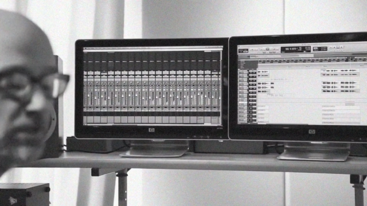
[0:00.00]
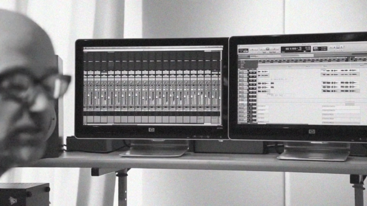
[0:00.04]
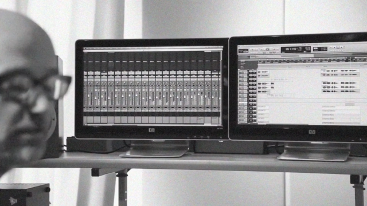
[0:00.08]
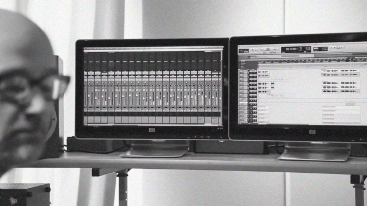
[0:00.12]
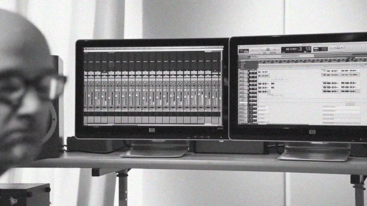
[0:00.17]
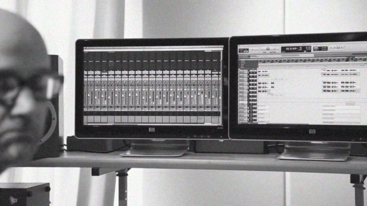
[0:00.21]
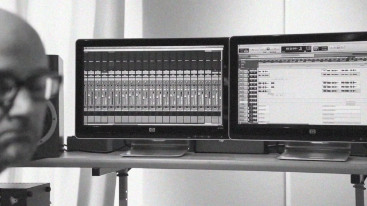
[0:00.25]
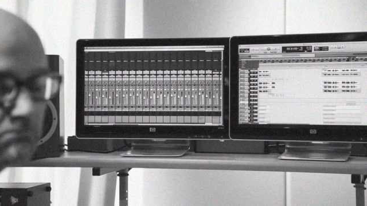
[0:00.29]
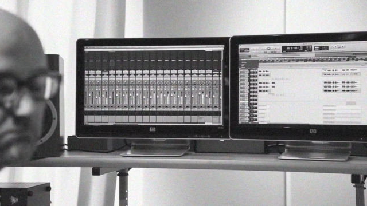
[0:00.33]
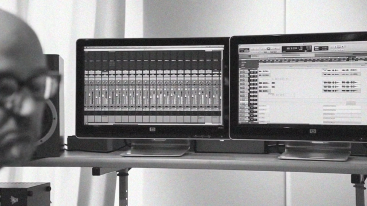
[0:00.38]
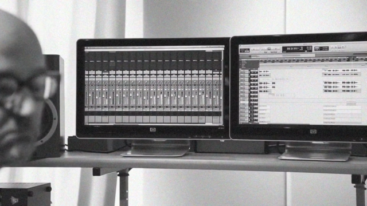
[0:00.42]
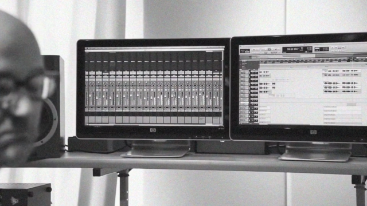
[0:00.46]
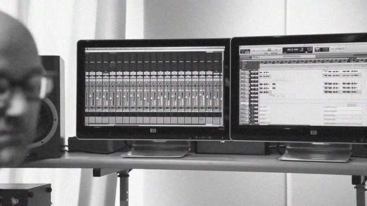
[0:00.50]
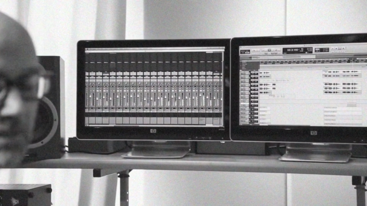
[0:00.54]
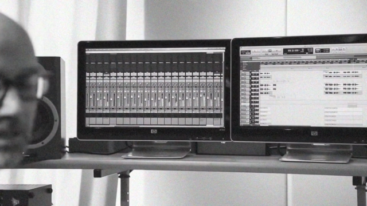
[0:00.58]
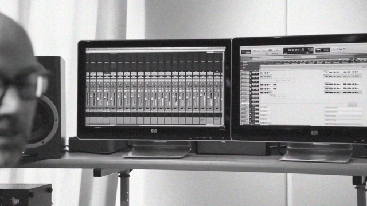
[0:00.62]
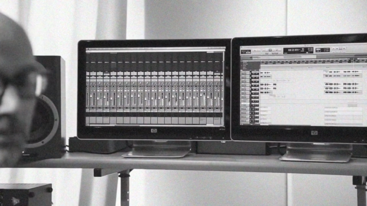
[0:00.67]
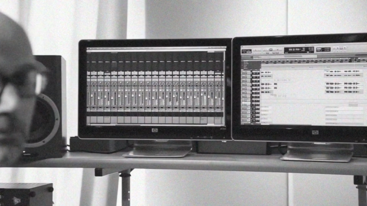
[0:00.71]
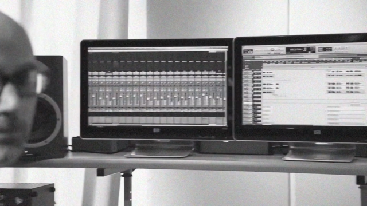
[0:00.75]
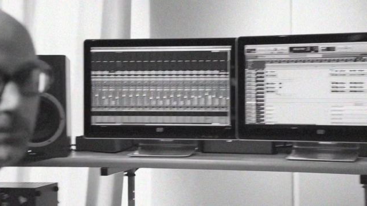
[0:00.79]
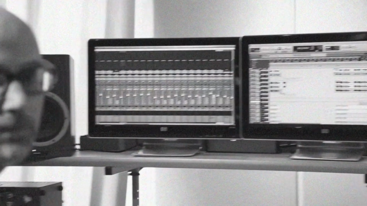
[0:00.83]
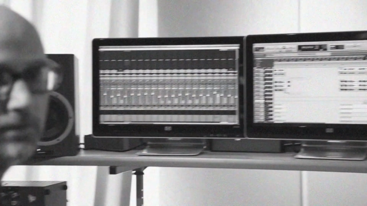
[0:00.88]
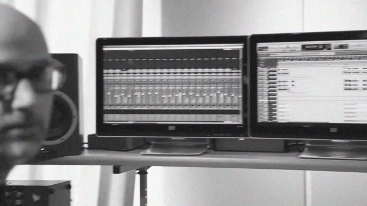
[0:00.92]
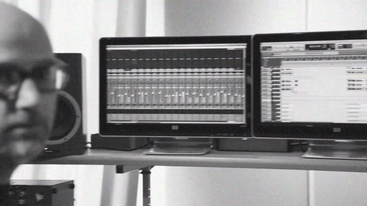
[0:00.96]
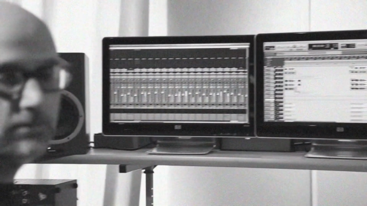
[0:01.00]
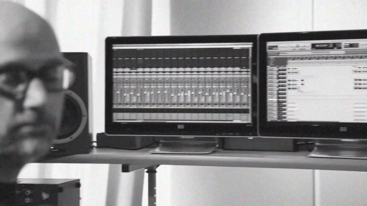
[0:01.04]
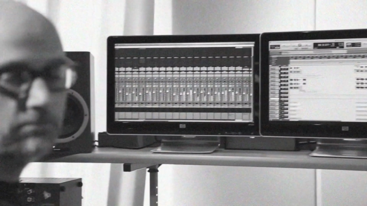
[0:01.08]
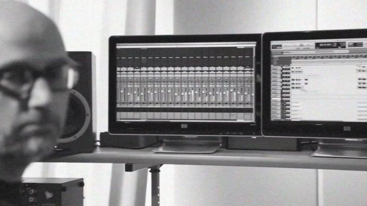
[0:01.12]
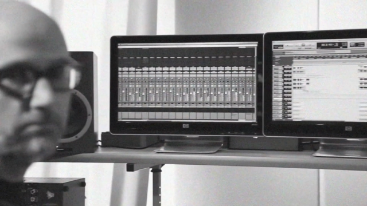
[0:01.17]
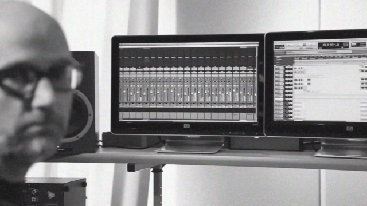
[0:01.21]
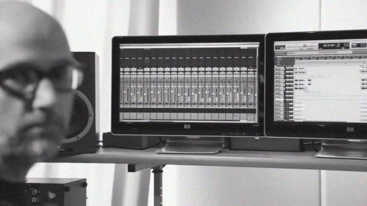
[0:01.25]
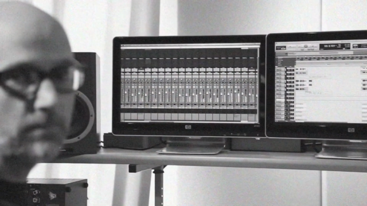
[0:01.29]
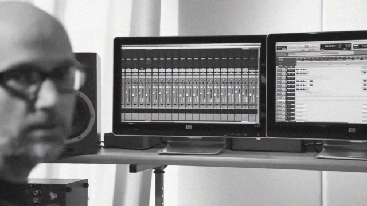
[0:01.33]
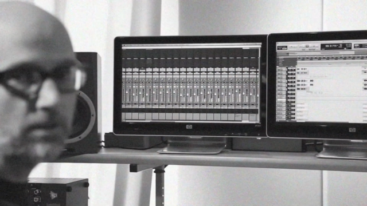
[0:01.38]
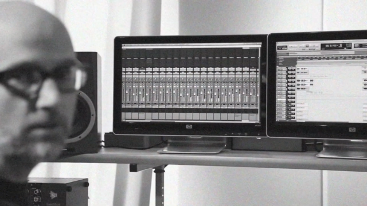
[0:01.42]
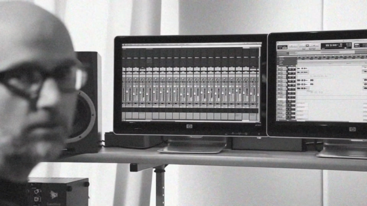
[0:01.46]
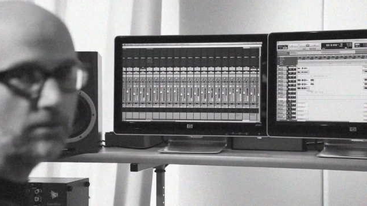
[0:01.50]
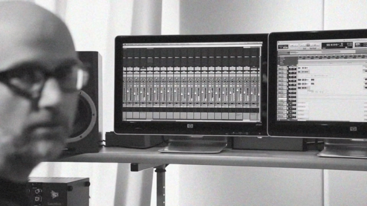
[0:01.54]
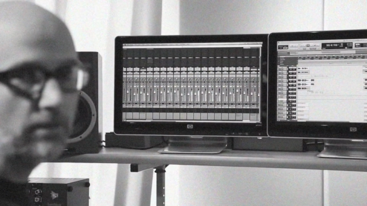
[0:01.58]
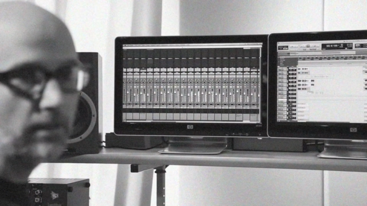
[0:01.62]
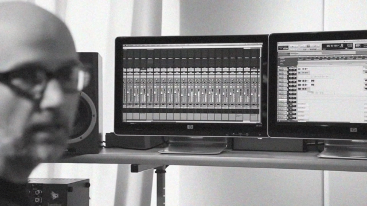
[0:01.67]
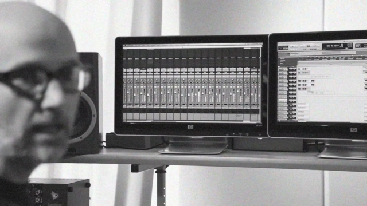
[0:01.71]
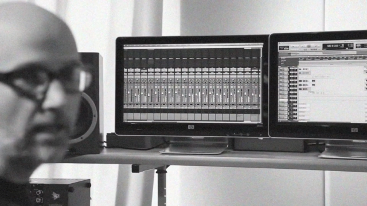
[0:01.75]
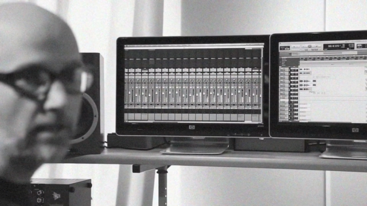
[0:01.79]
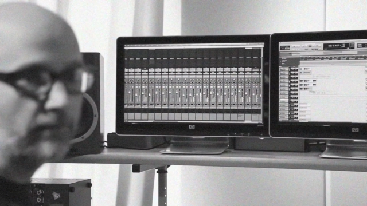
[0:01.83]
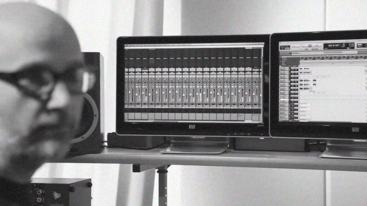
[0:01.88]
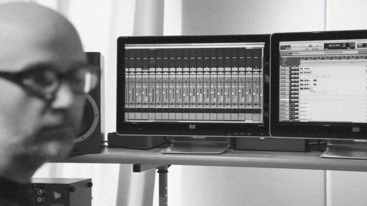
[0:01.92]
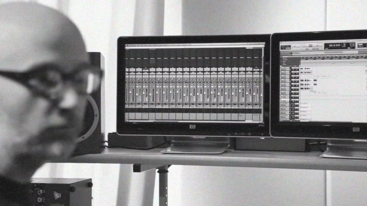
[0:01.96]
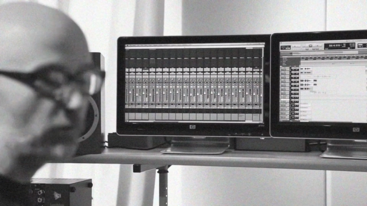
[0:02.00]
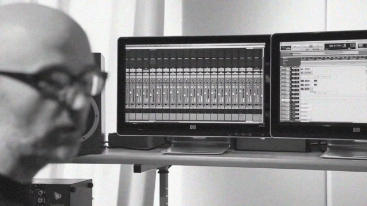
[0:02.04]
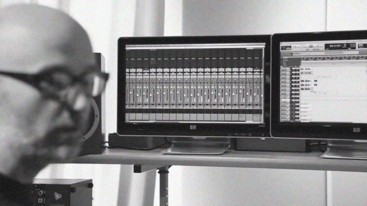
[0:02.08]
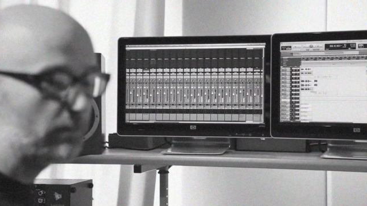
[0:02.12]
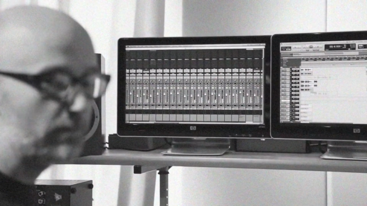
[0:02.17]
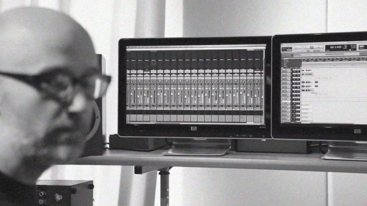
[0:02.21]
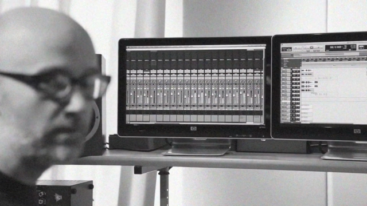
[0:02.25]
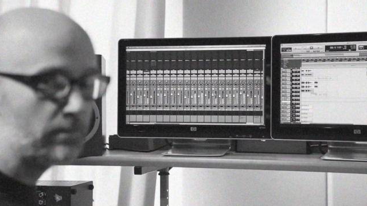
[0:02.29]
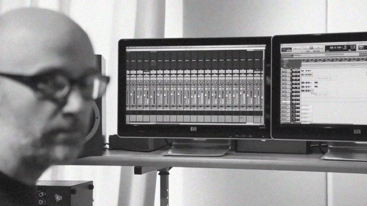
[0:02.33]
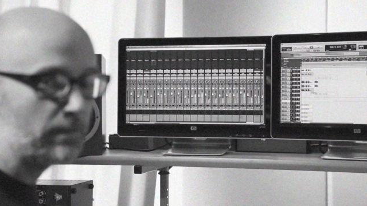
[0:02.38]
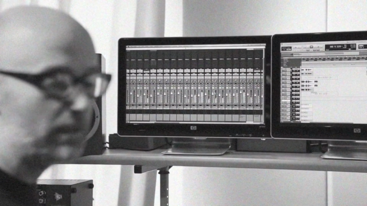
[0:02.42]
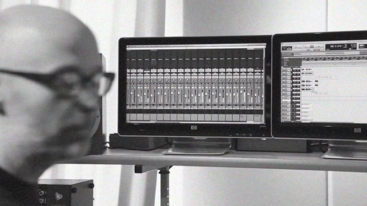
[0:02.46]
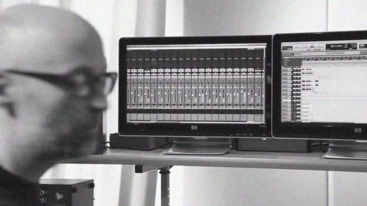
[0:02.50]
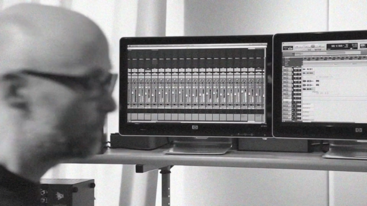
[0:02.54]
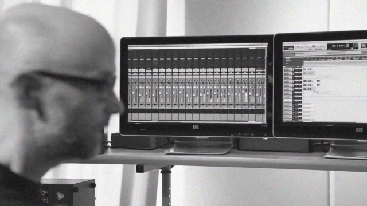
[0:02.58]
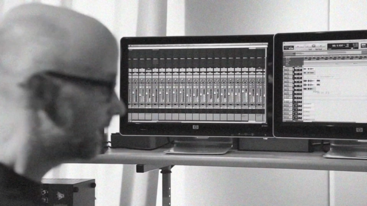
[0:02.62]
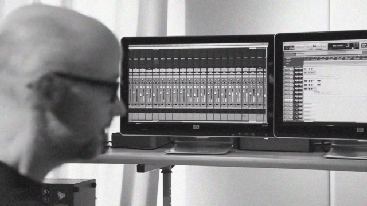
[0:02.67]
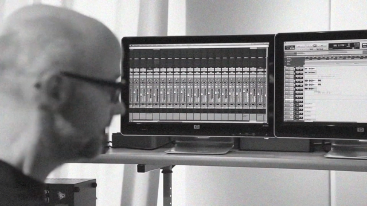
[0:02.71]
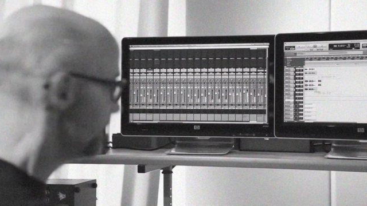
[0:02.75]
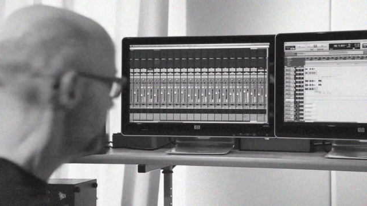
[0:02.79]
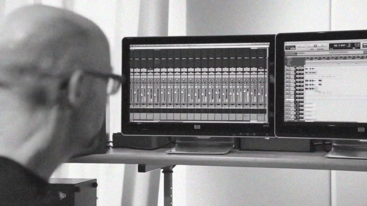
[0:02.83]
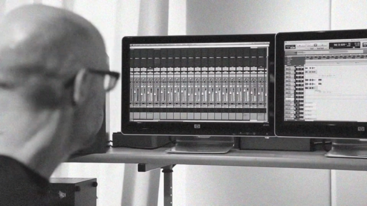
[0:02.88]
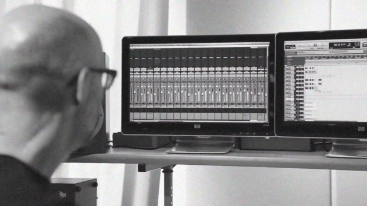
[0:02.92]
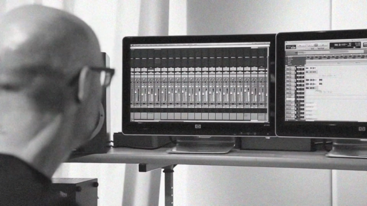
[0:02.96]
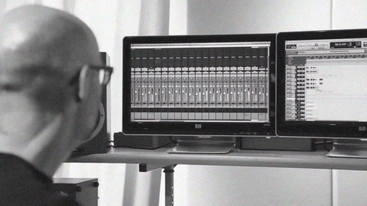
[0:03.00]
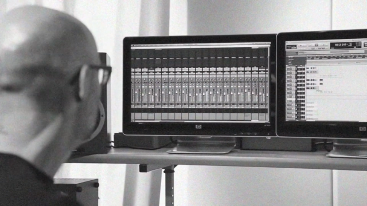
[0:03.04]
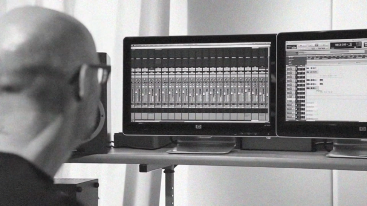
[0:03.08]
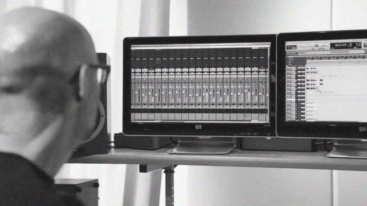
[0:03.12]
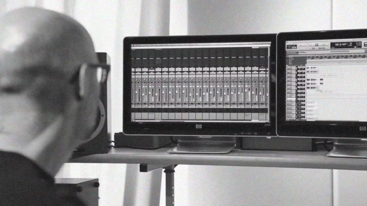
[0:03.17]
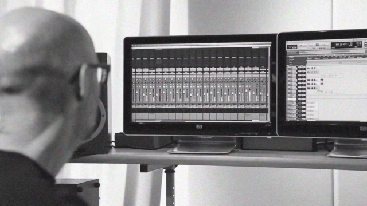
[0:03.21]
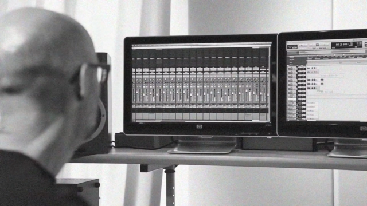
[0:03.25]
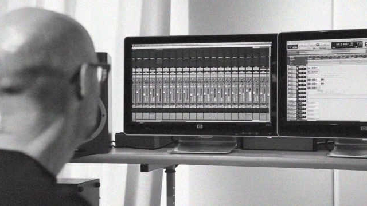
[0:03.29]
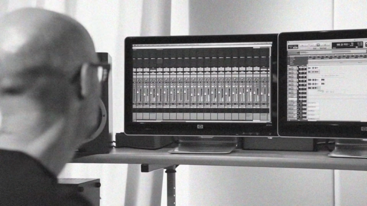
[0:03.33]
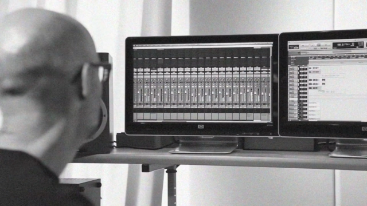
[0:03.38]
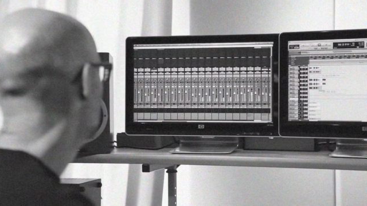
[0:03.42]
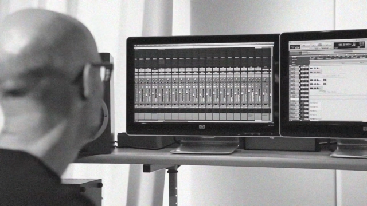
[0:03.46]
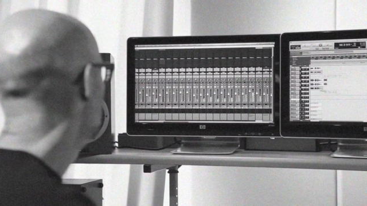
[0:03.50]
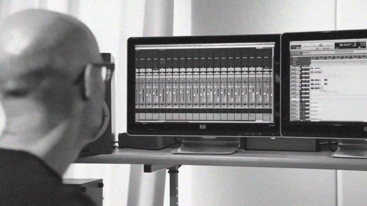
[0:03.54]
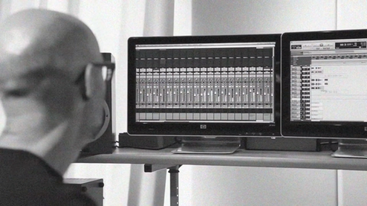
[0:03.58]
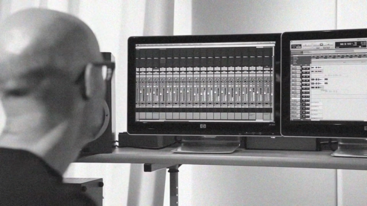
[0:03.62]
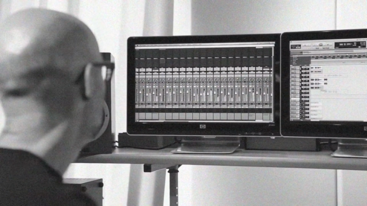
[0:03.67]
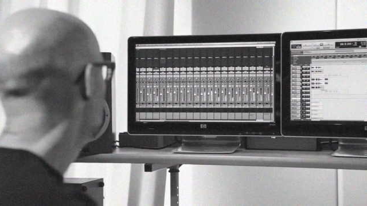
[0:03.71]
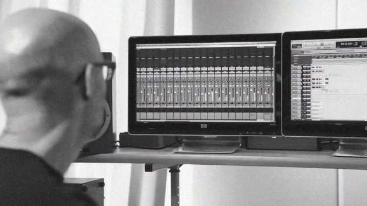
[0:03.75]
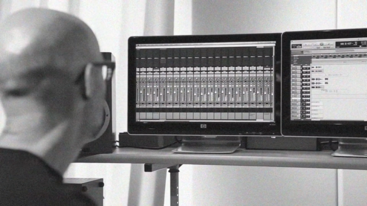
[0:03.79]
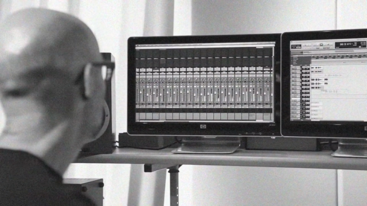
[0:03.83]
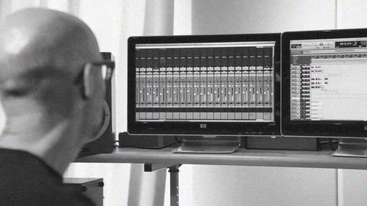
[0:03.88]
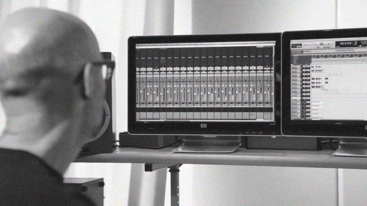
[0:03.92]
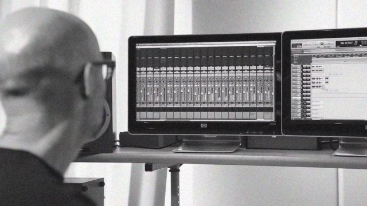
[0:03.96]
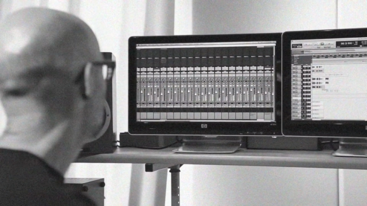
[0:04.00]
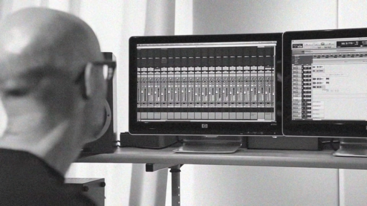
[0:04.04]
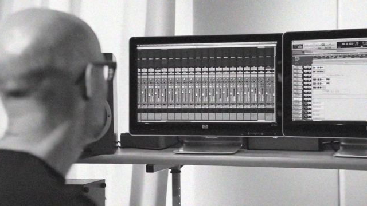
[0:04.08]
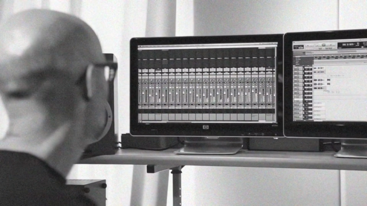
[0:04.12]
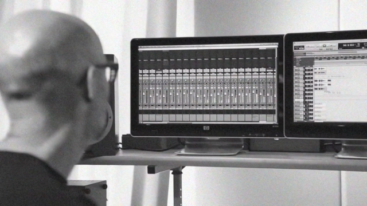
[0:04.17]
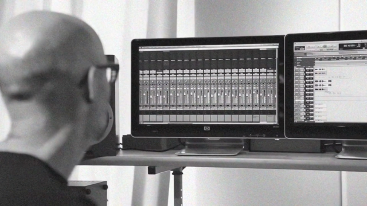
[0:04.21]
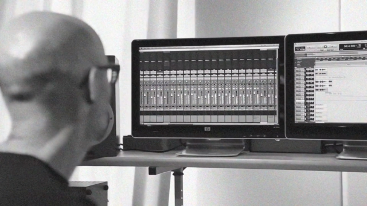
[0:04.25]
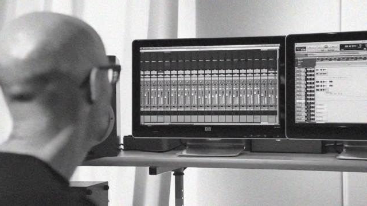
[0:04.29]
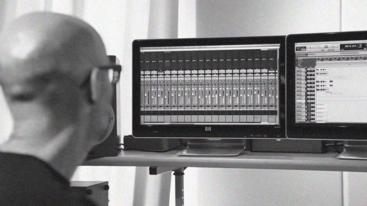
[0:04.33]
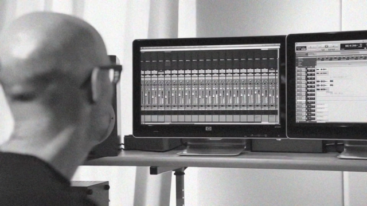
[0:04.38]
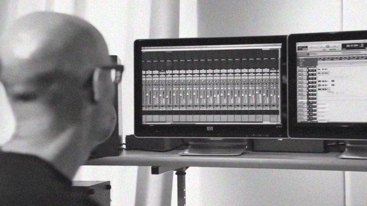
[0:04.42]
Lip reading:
Nobody's mouth can be seen.